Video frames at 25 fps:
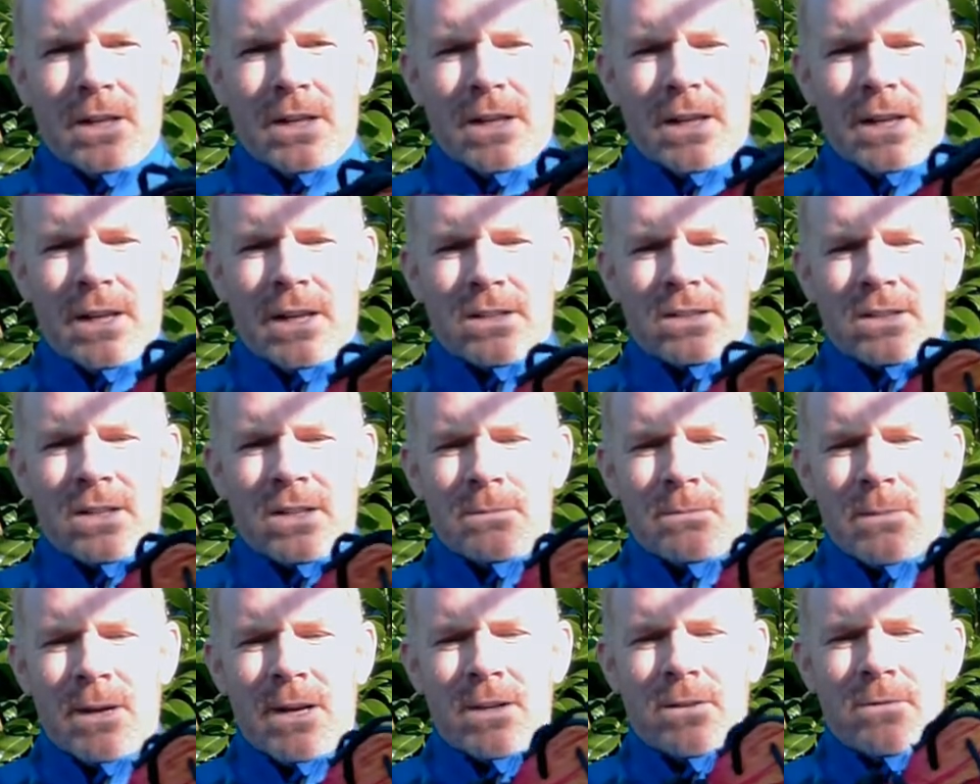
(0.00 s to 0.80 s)
Yeah, so
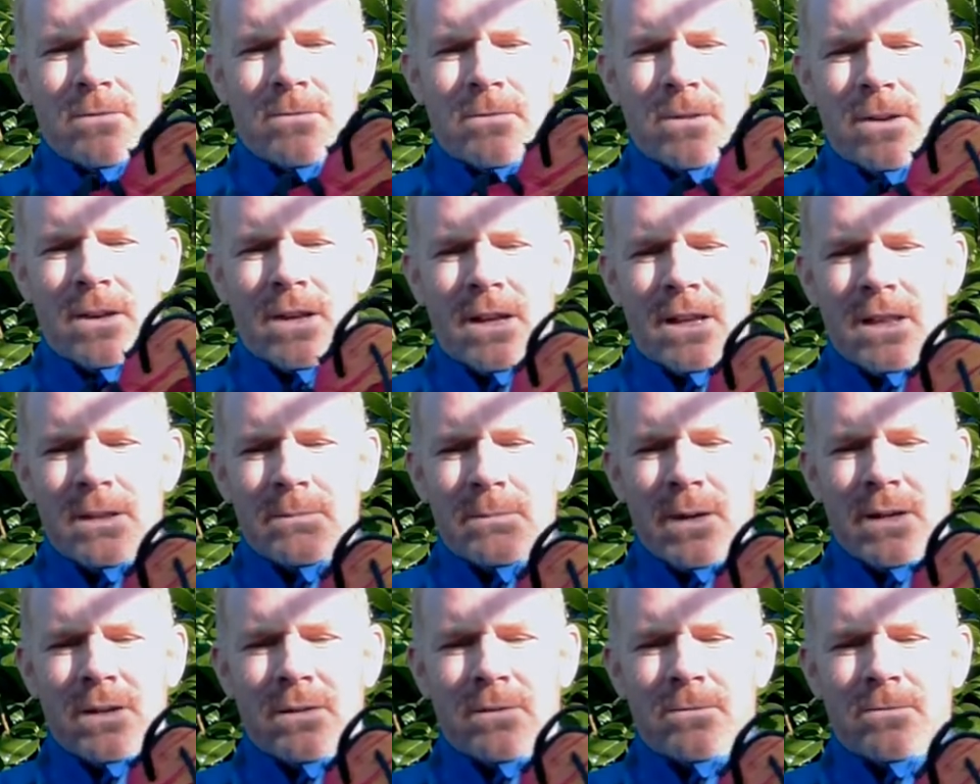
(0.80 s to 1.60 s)
they're made
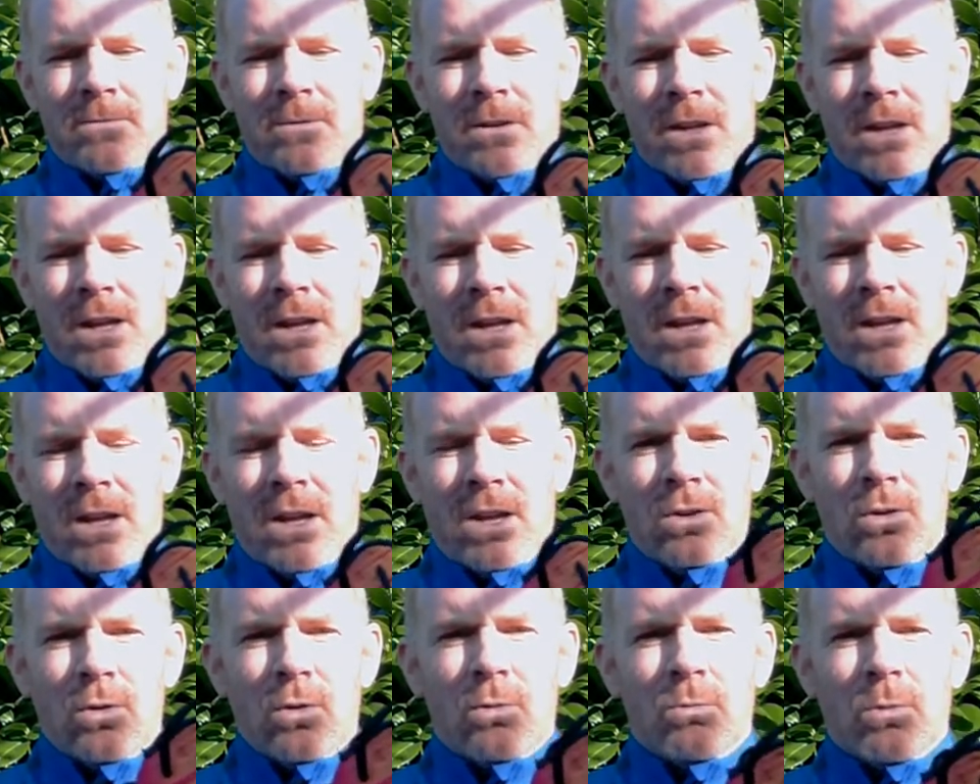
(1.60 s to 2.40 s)

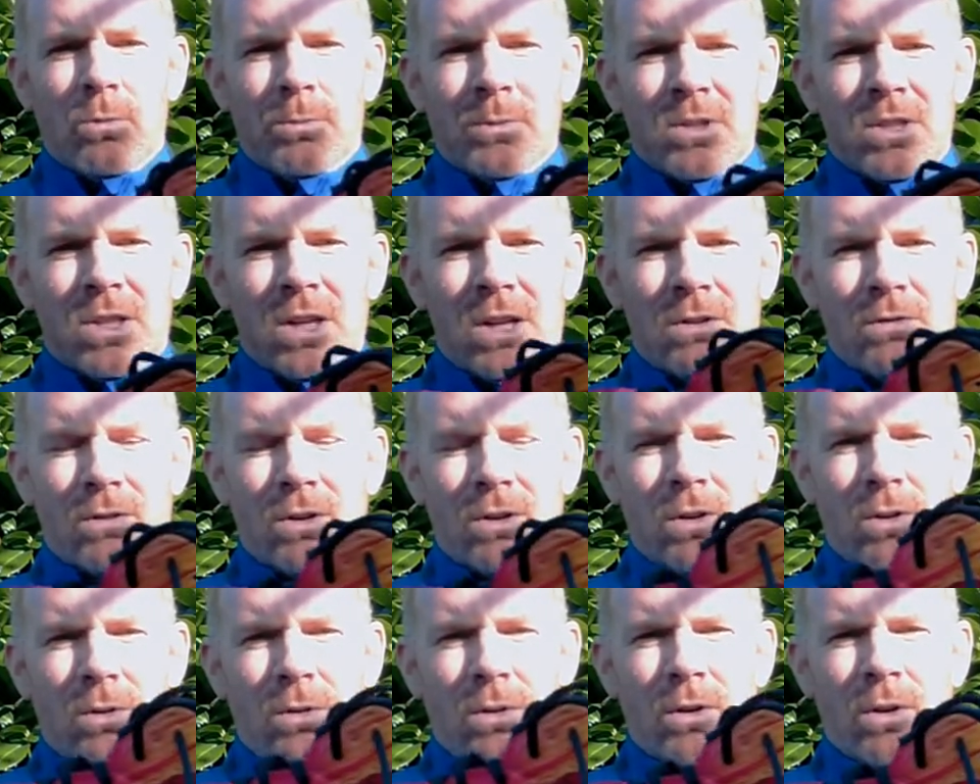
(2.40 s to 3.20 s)
of normal
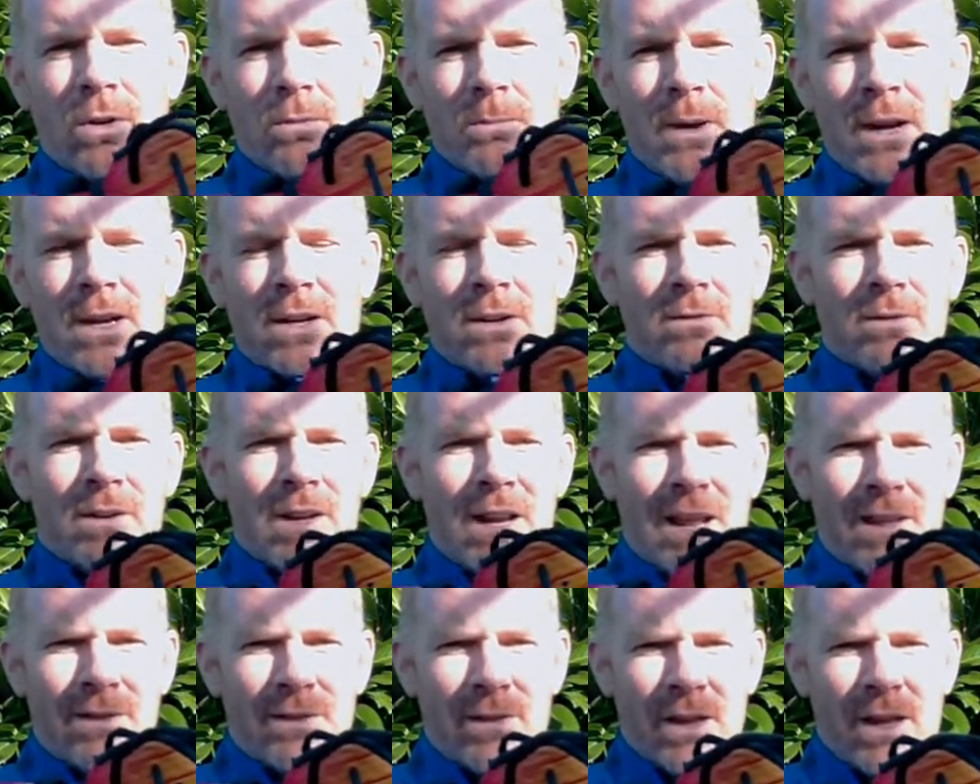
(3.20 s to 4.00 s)
material. They're not made of
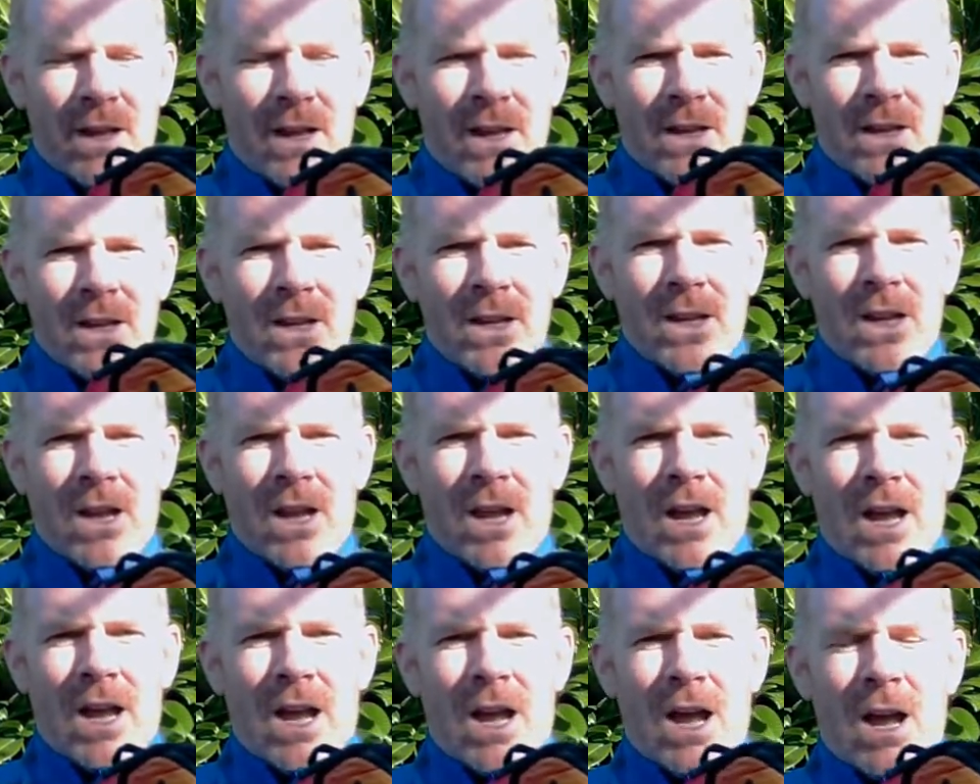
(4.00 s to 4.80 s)
leather
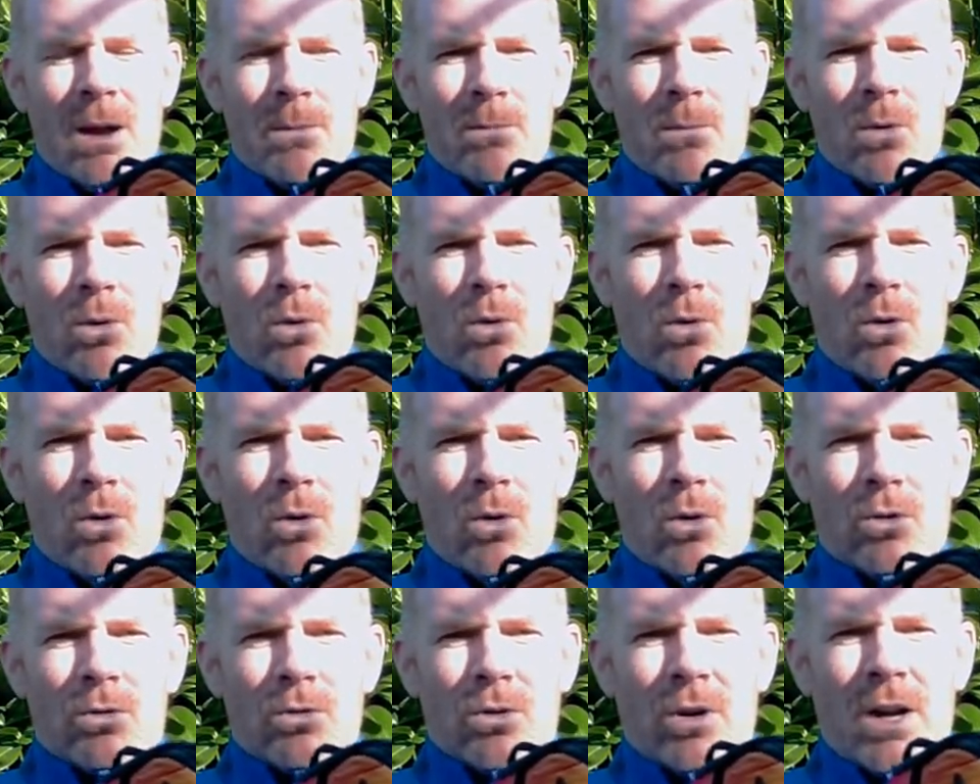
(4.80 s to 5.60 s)

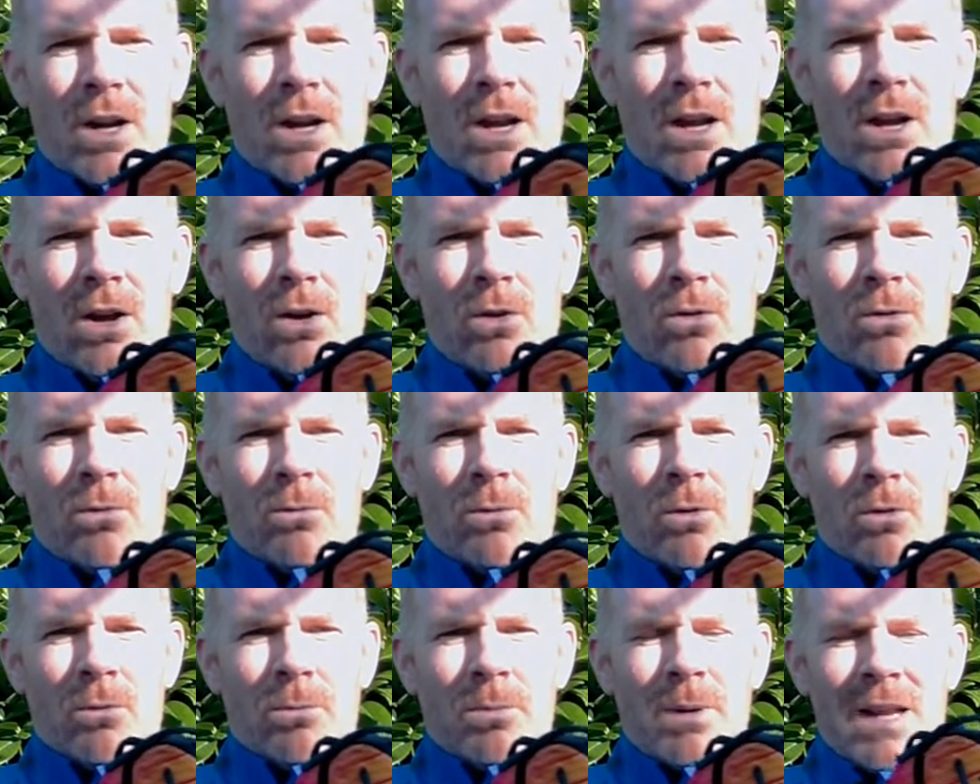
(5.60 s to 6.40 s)
or
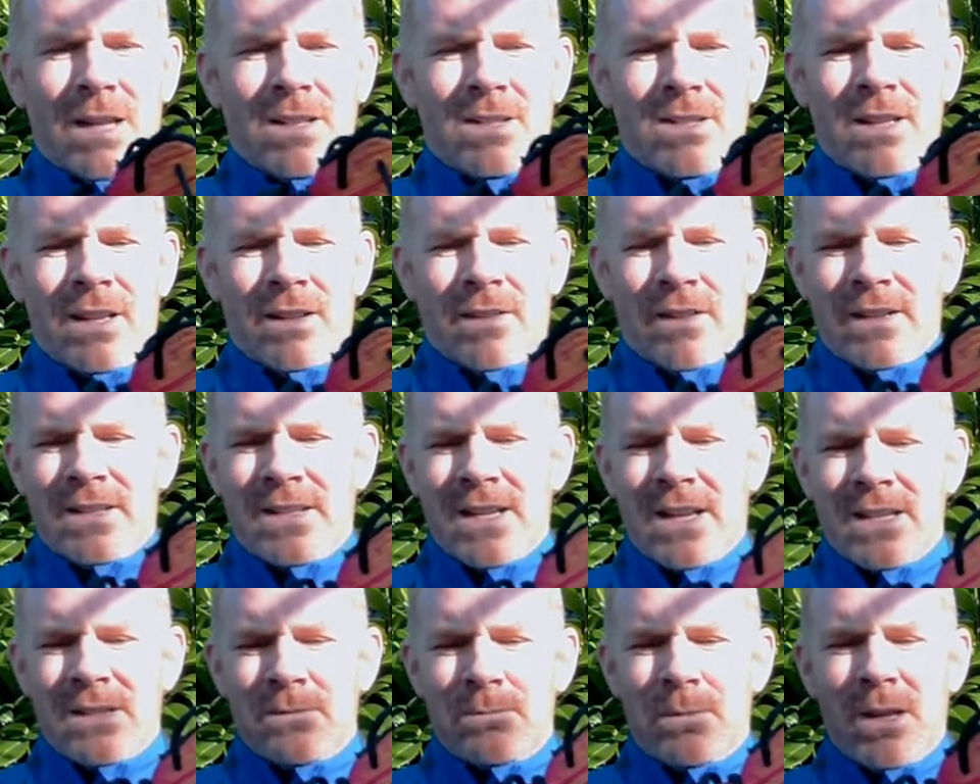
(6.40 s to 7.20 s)
plastic. They
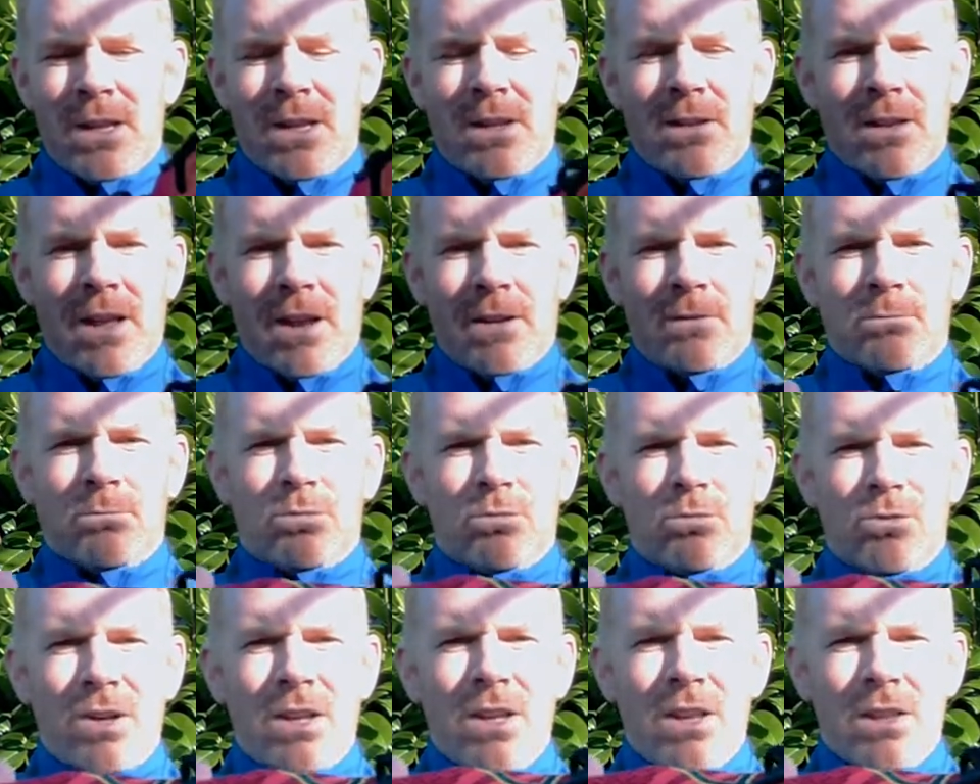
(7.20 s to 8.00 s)
tend to have
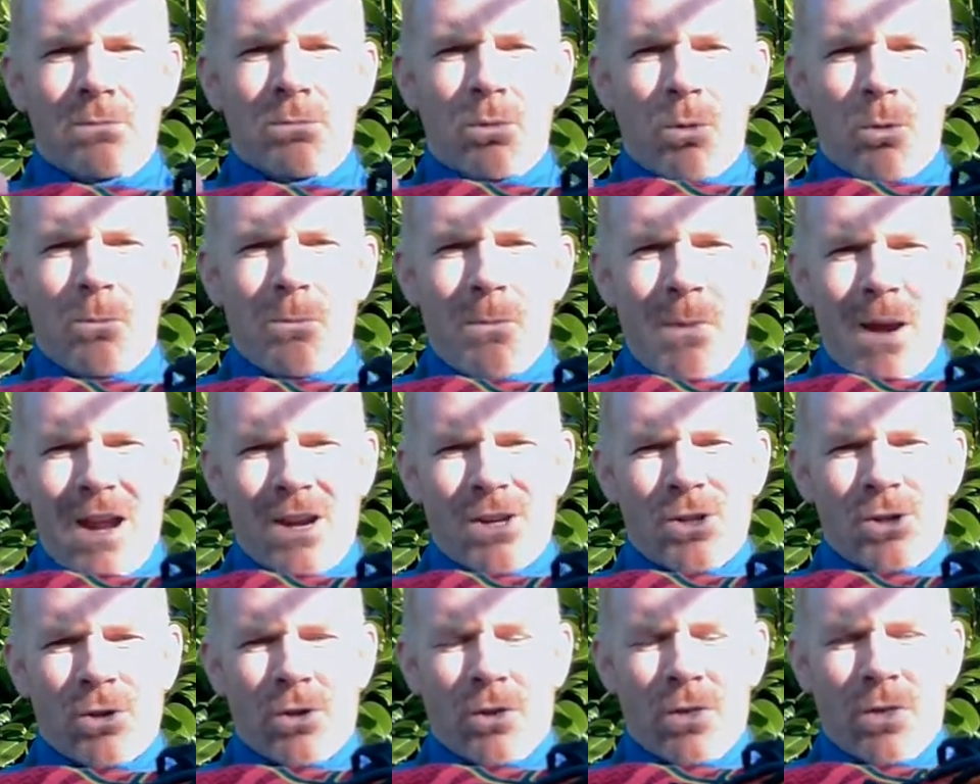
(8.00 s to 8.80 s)
breathable
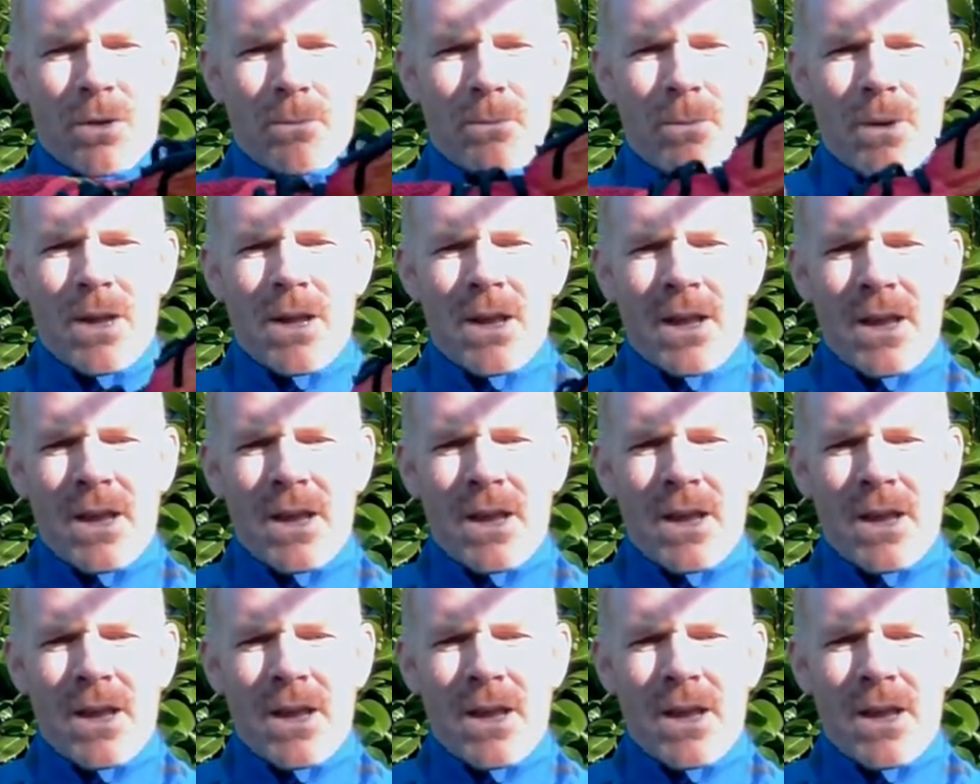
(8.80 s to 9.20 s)
mesh on them.